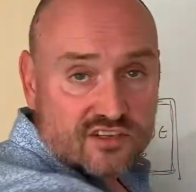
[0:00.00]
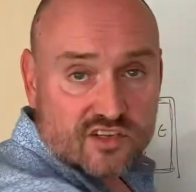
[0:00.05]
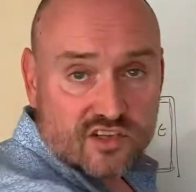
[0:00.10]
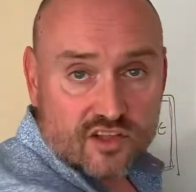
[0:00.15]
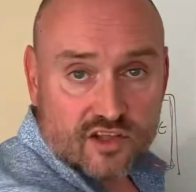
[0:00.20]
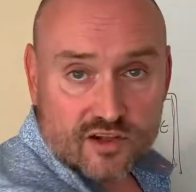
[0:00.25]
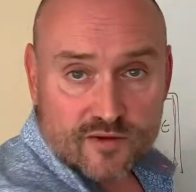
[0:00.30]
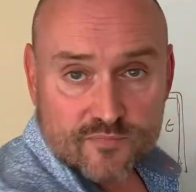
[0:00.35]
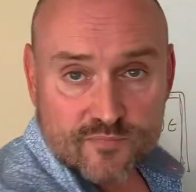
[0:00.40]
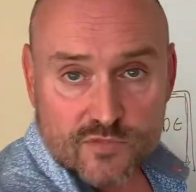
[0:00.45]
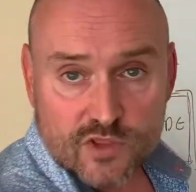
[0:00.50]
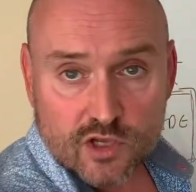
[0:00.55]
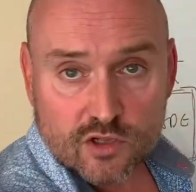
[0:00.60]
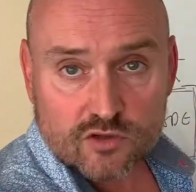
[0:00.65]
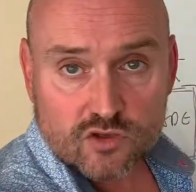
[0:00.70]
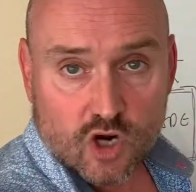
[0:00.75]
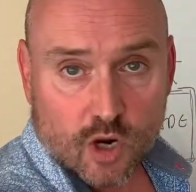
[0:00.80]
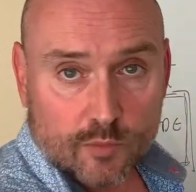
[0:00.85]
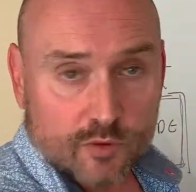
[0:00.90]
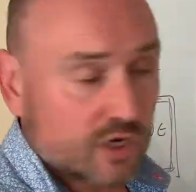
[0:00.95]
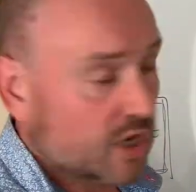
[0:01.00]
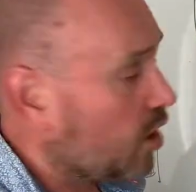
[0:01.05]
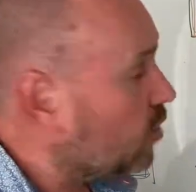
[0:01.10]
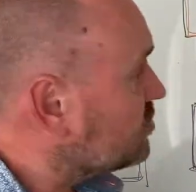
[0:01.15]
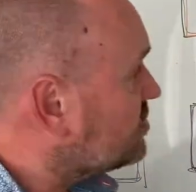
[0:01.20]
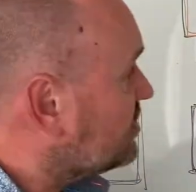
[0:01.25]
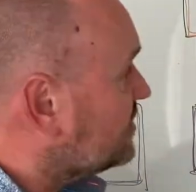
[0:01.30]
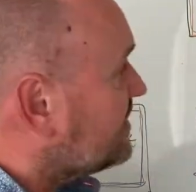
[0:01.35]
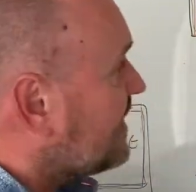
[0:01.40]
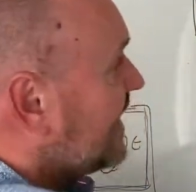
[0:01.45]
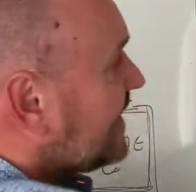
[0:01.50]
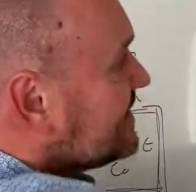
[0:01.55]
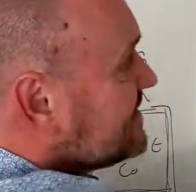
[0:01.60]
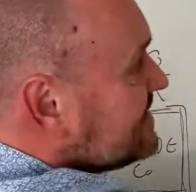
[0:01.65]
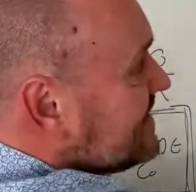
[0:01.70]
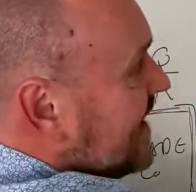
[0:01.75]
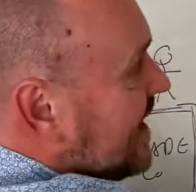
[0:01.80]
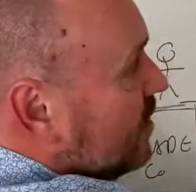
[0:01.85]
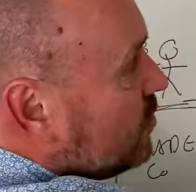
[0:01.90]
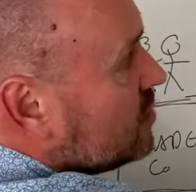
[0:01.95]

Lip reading: the top co, so that is now